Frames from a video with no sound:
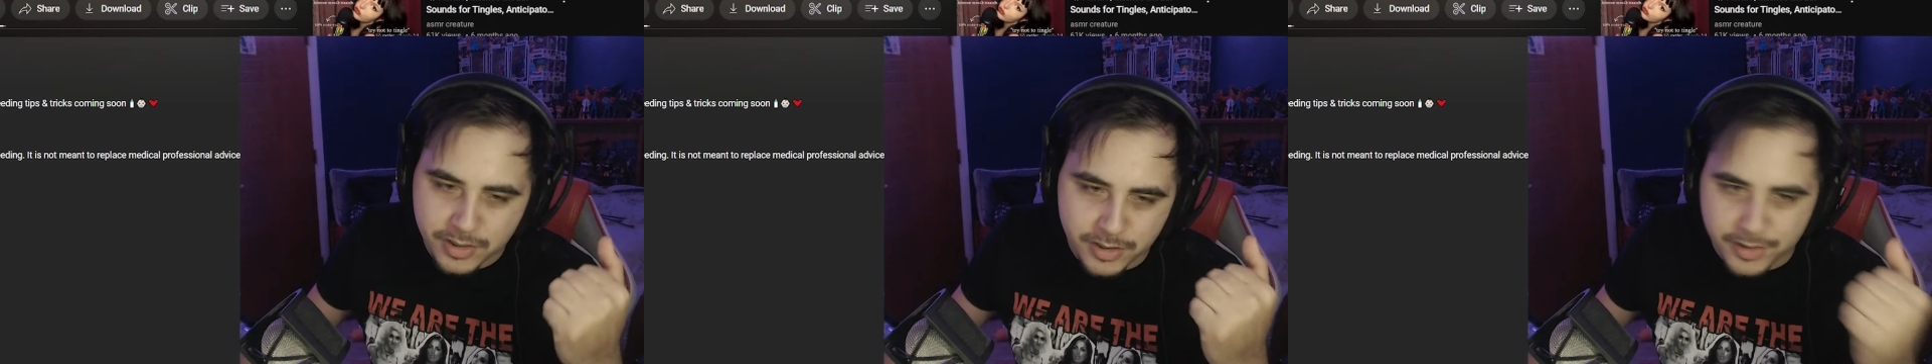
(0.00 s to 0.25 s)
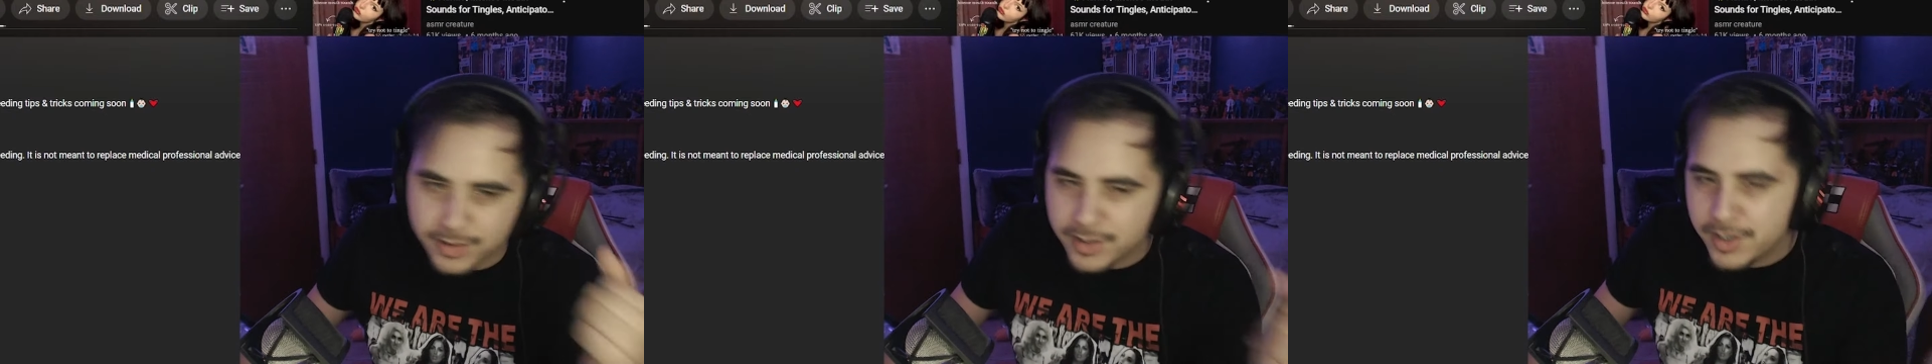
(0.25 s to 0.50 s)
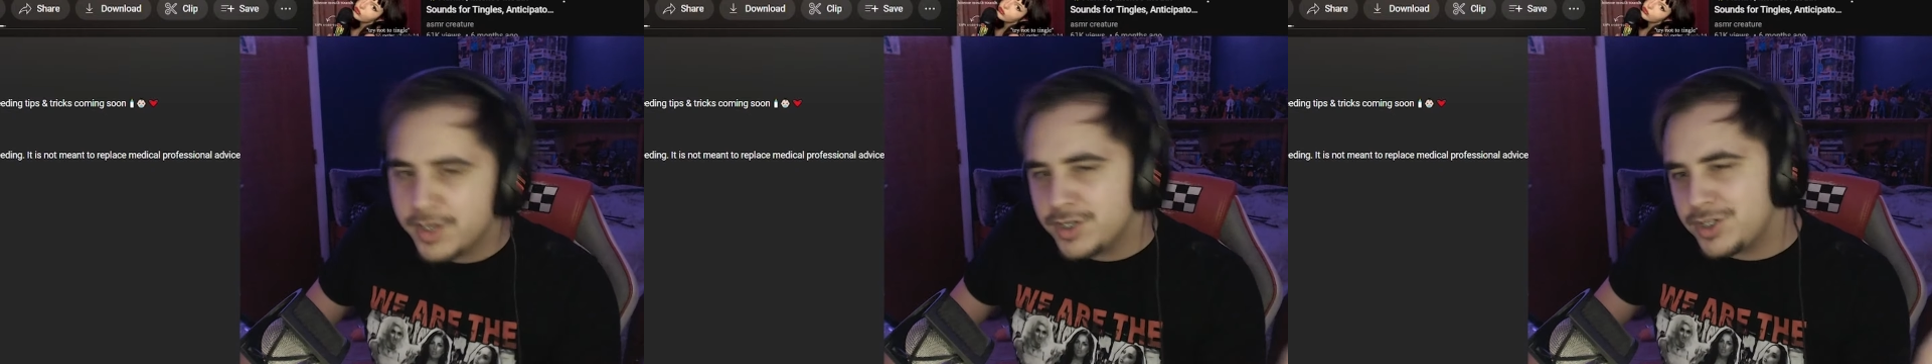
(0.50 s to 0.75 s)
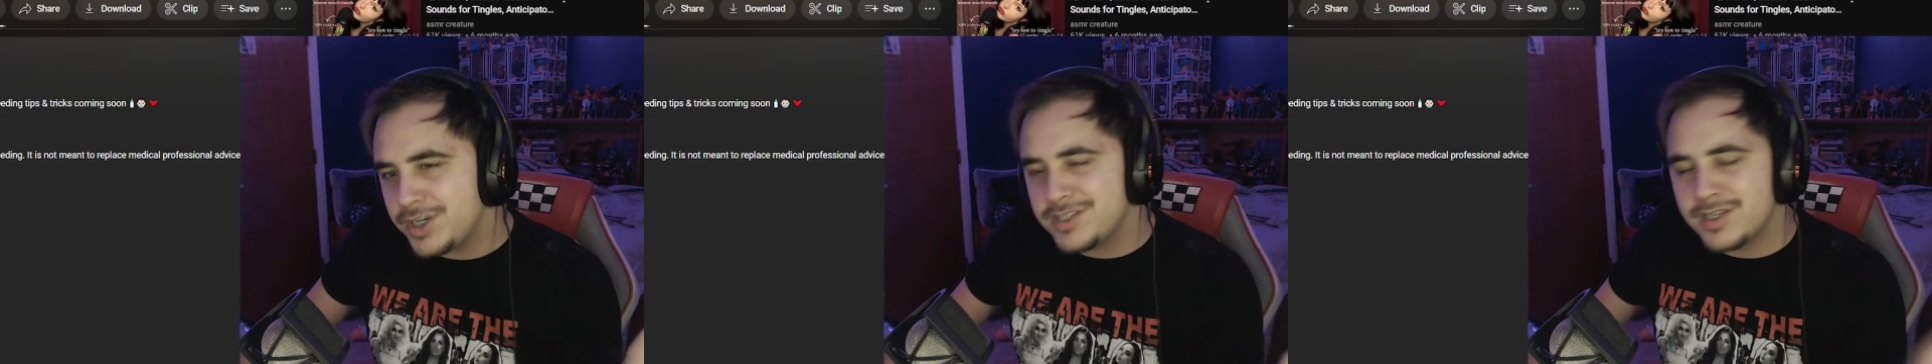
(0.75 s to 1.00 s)
or
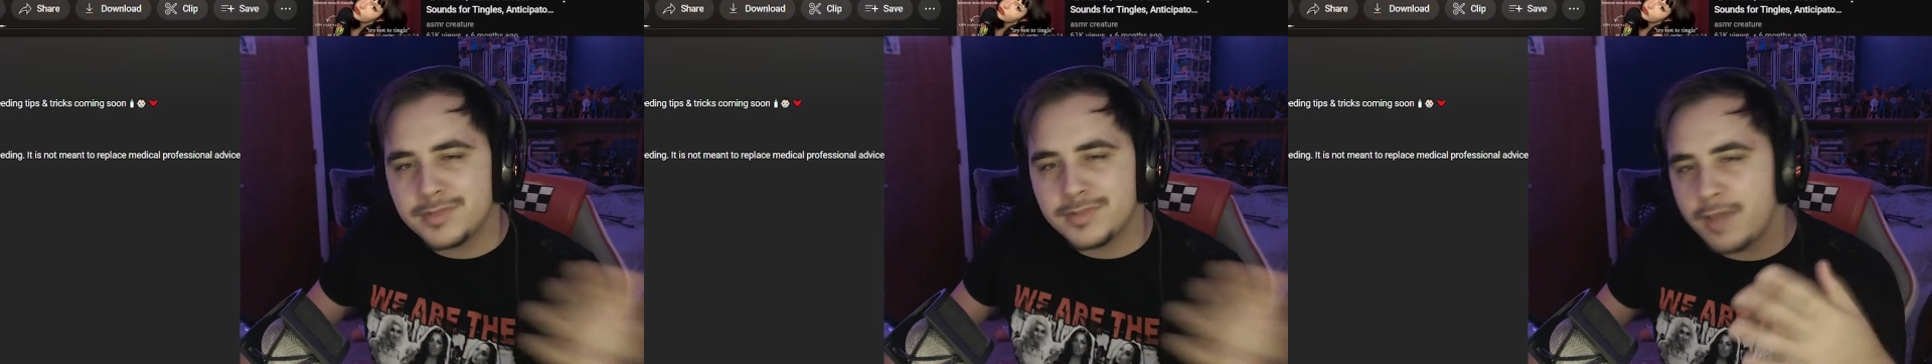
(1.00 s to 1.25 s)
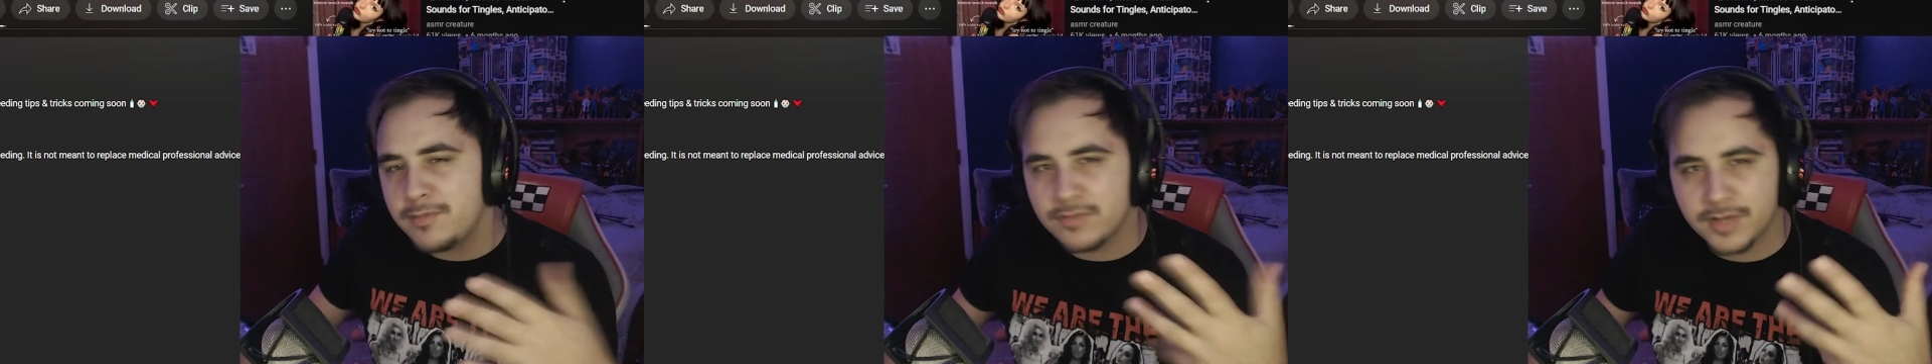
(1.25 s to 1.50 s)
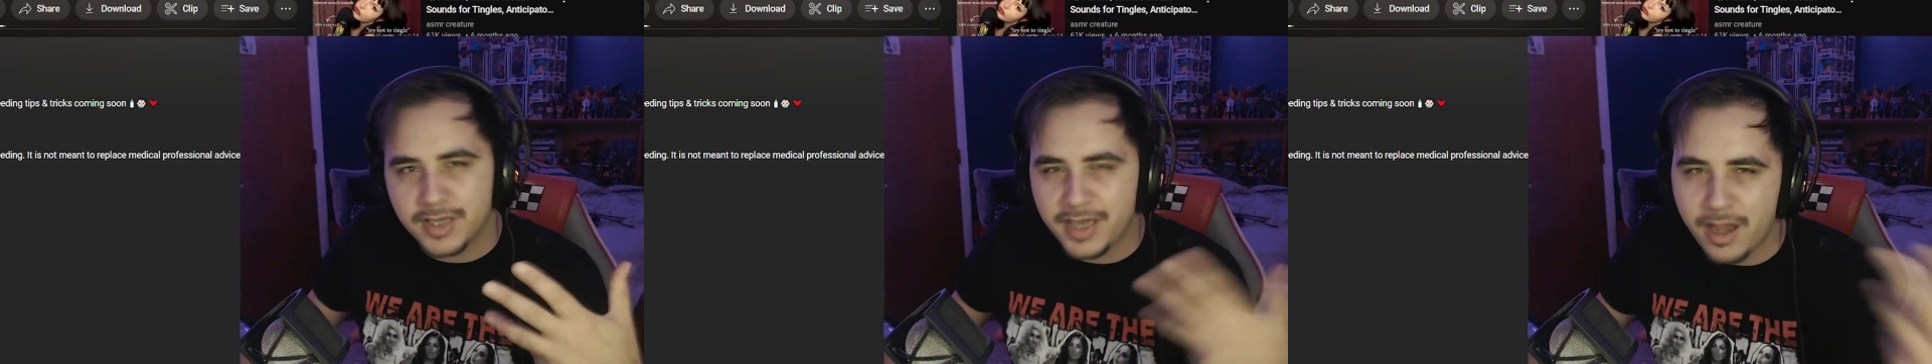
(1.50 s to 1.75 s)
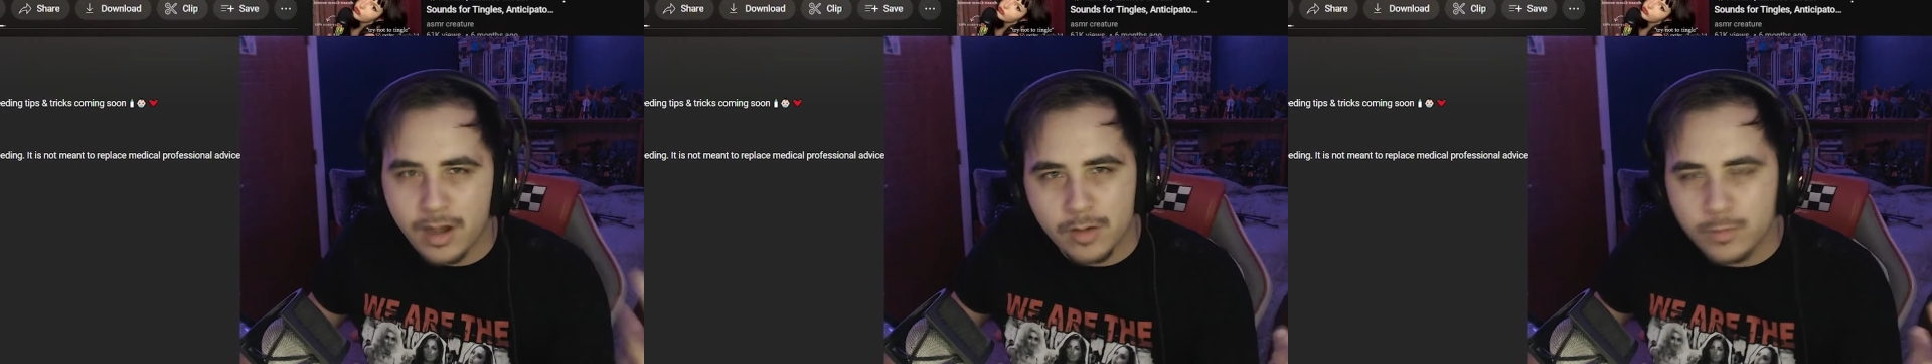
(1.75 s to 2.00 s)
she has some type of
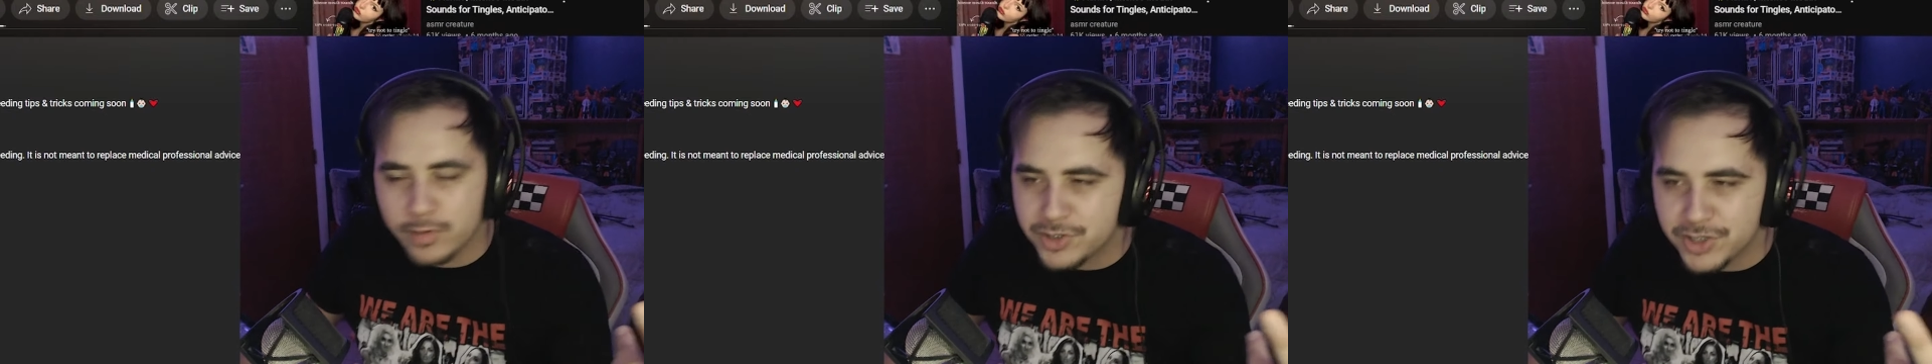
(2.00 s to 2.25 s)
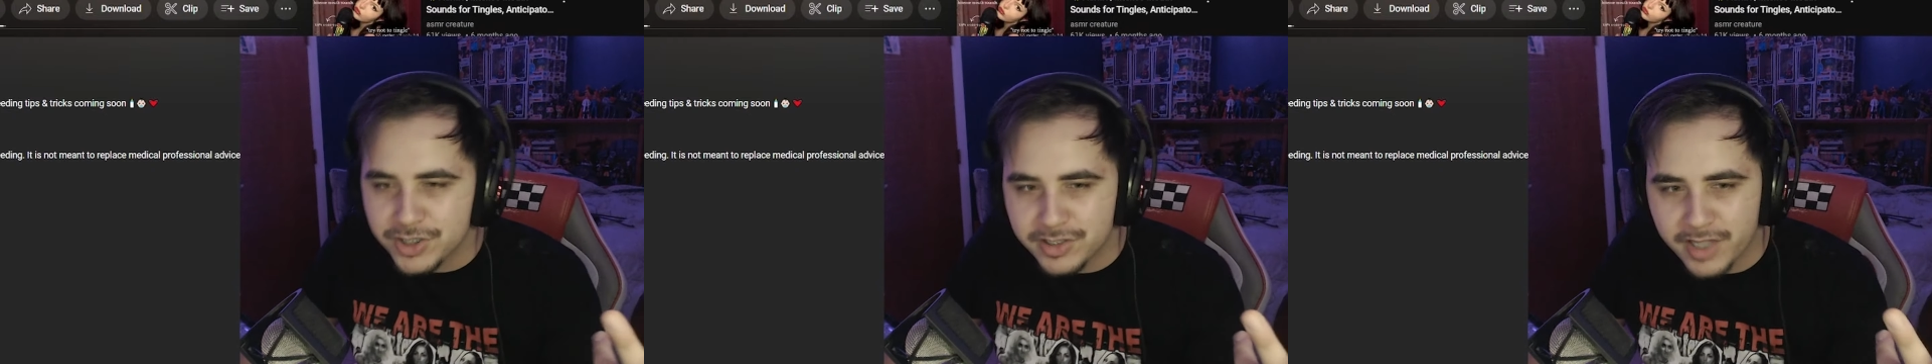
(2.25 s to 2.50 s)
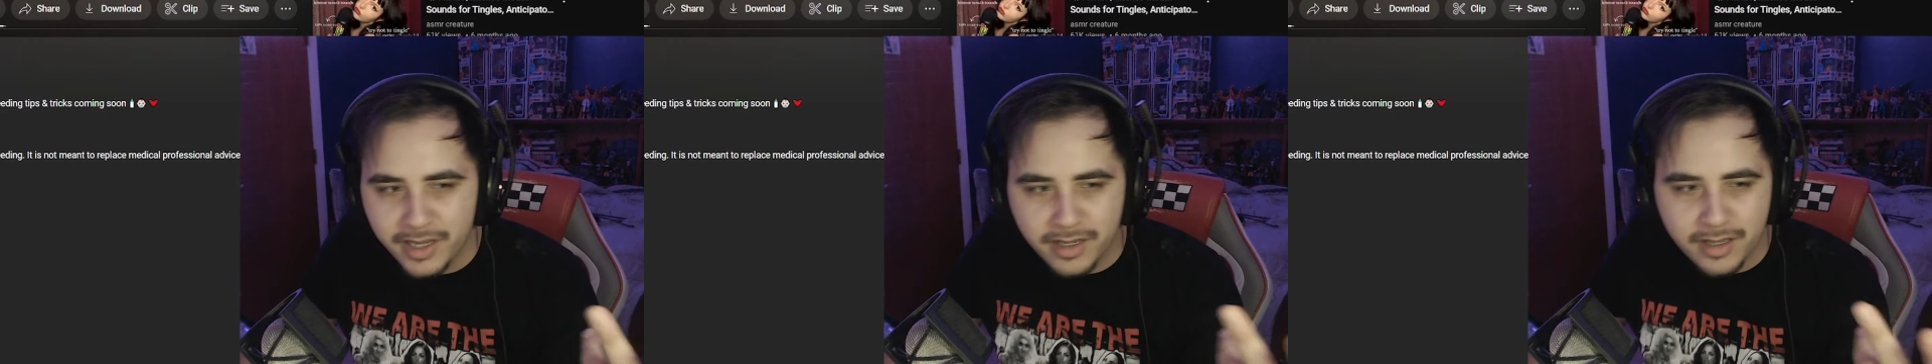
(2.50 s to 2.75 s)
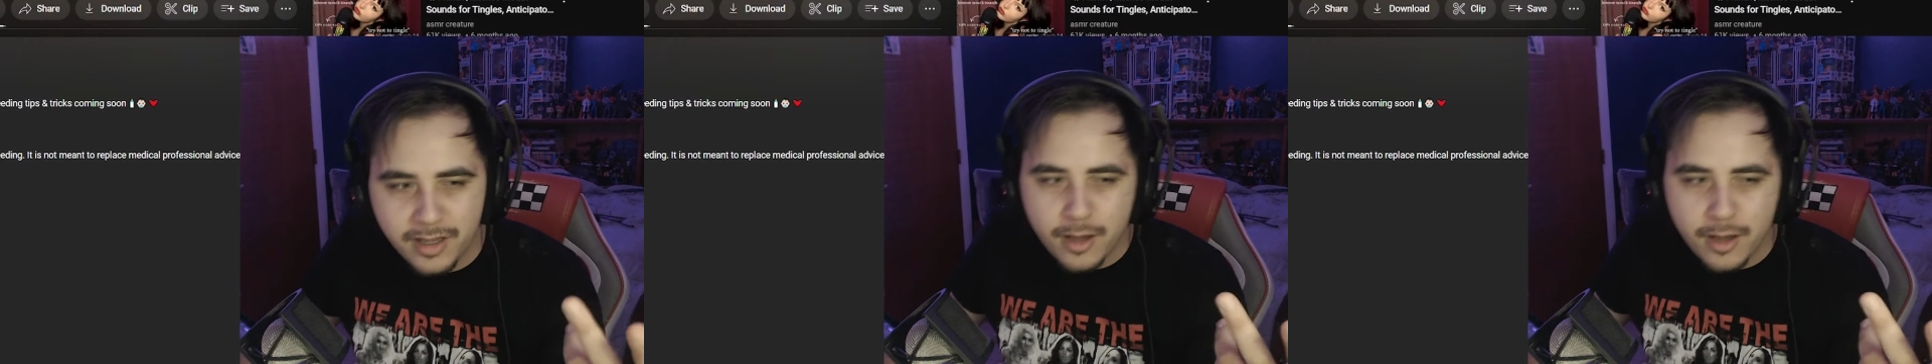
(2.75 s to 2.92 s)
account where she, like,